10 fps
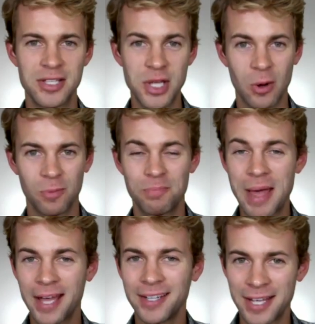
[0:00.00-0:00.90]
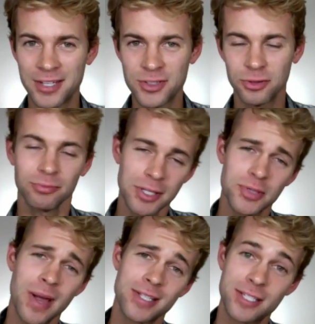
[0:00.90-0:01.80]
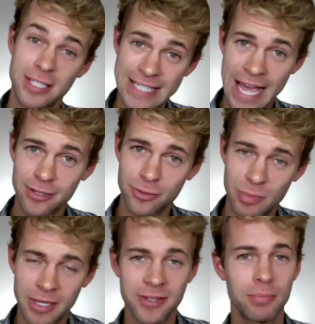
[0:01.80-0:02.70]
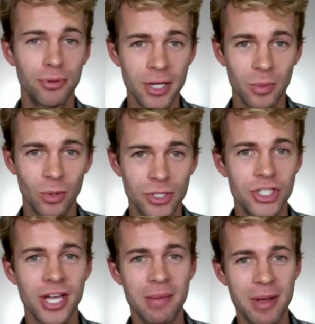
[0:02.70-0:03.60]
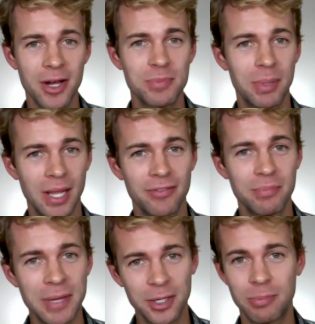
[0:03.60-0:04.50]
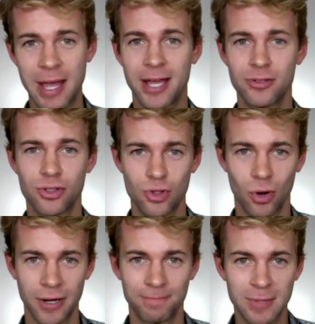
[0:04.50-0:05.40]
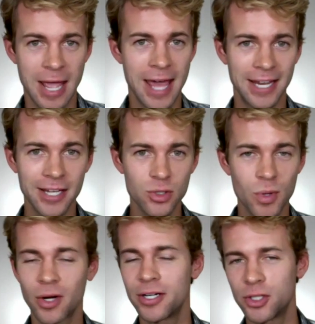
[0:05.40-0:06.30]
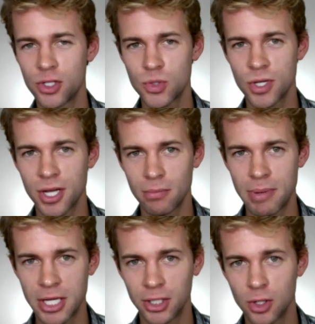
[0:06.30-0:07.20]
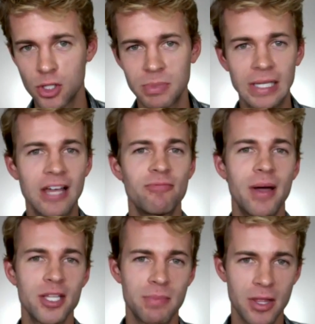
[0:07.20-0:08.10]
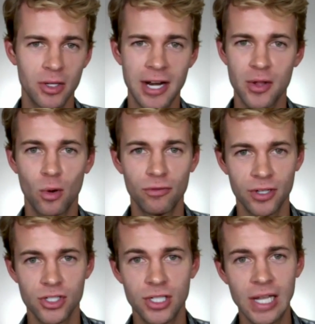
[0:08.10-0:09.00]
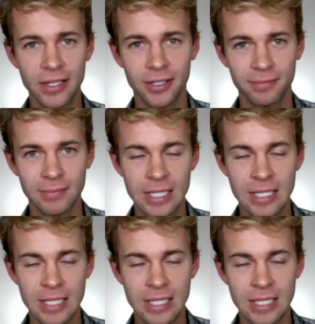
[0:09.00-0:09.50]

So, Pan is, or leastways is intended to be, the prequel to J.M. Barrie's beloved Peter Pan story. And in it, we are introduced to a young Peter who's been left by his mother at an orphanage in London.